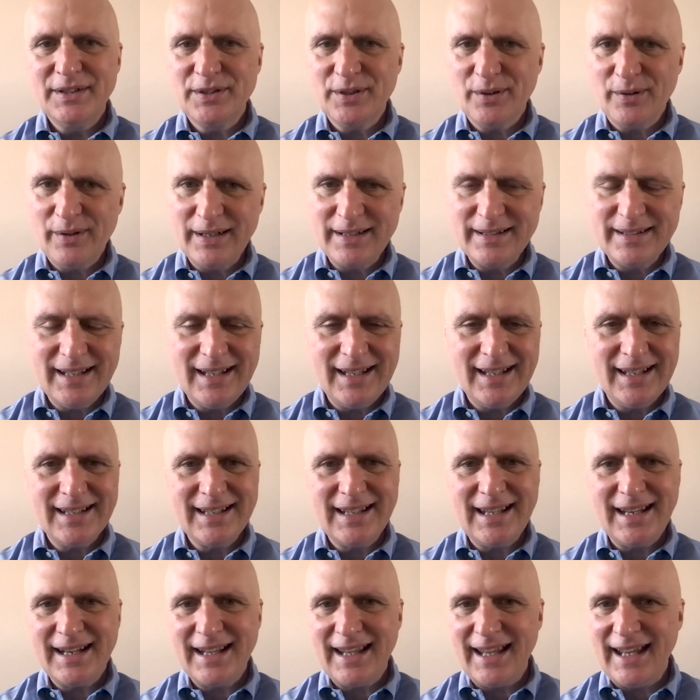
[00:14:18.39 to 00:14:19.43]
during the
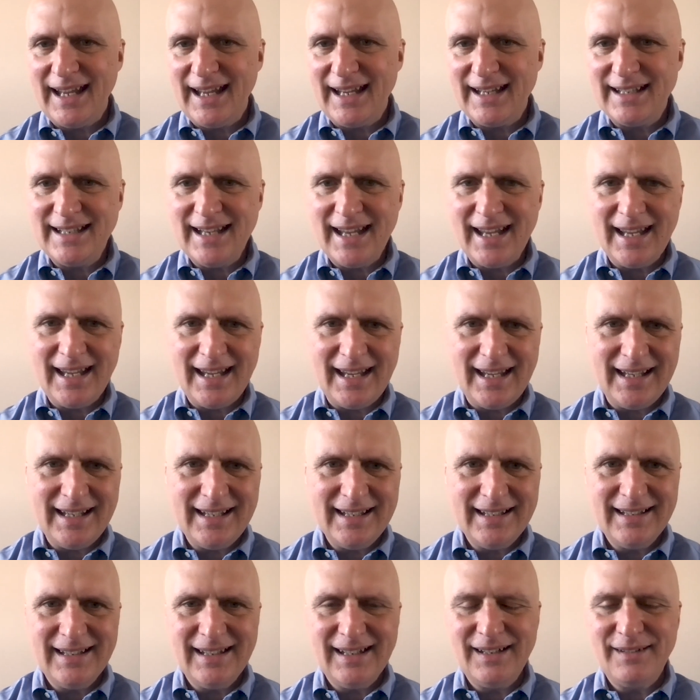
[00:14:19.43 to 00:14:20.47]
kind of
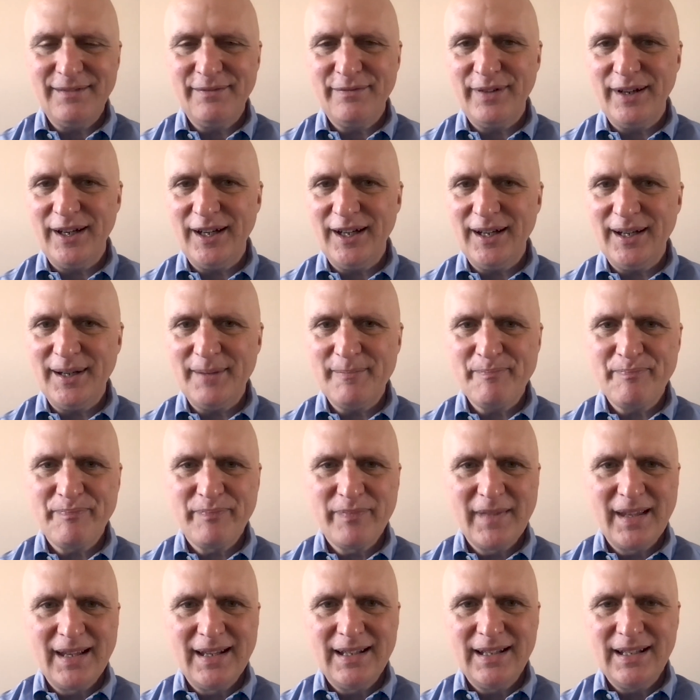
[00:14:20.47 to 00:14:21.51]
heyday of,
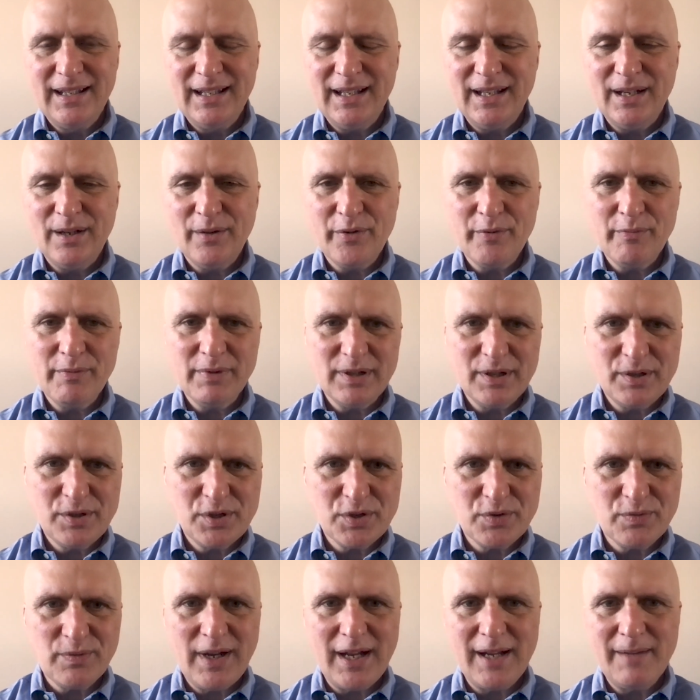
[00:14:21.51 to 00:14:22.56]
the
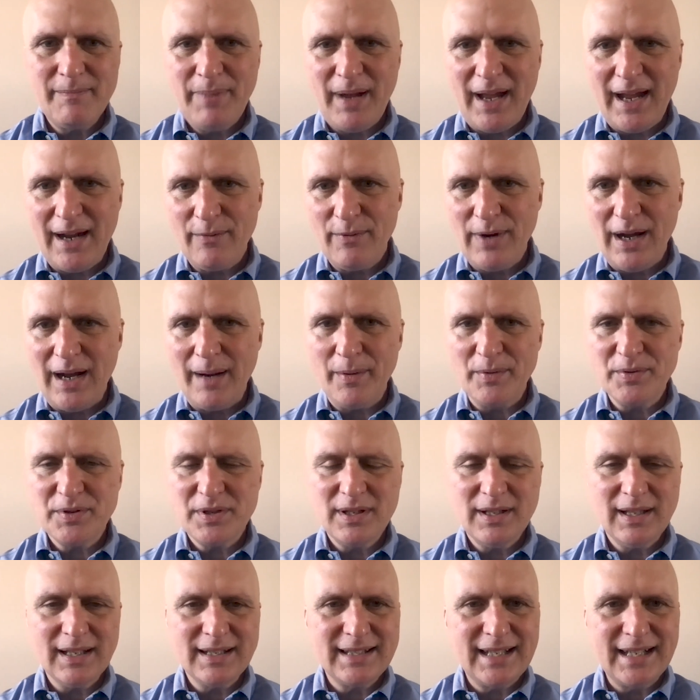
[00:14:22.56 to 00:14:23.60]
religious right, Pat
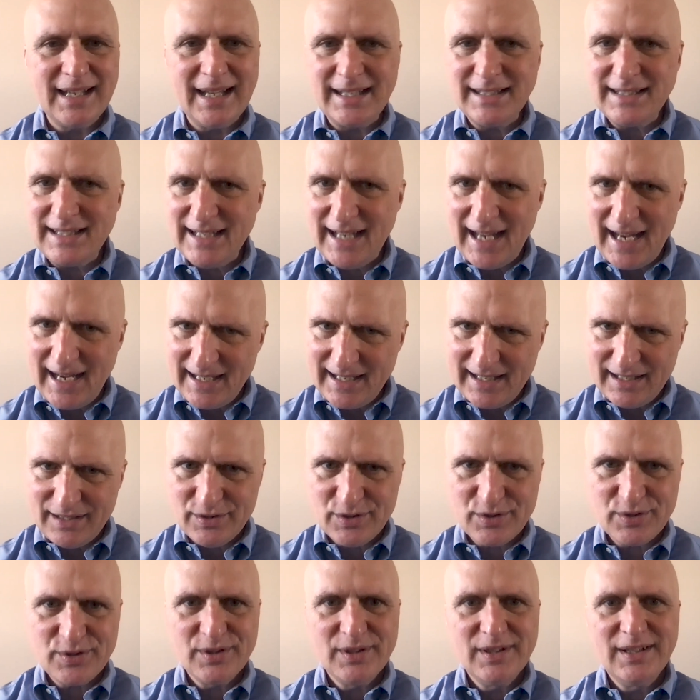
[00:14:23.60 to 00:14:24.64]
Robertson, like the 1980s